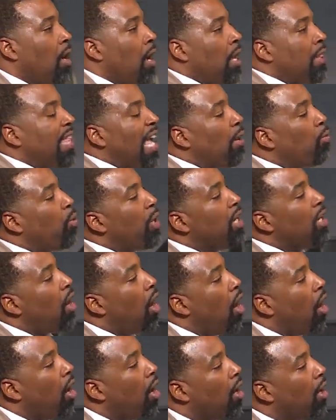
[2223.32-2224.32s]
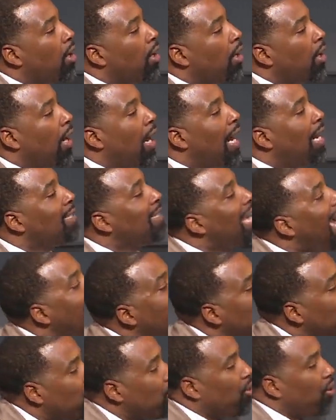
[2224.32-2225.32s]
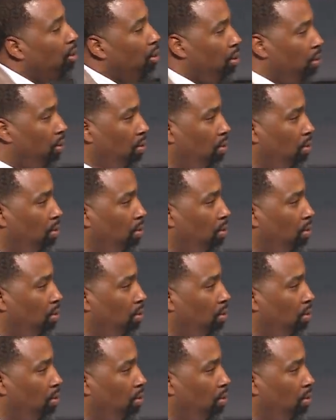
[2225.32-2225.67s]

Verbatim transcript: that we are attached to?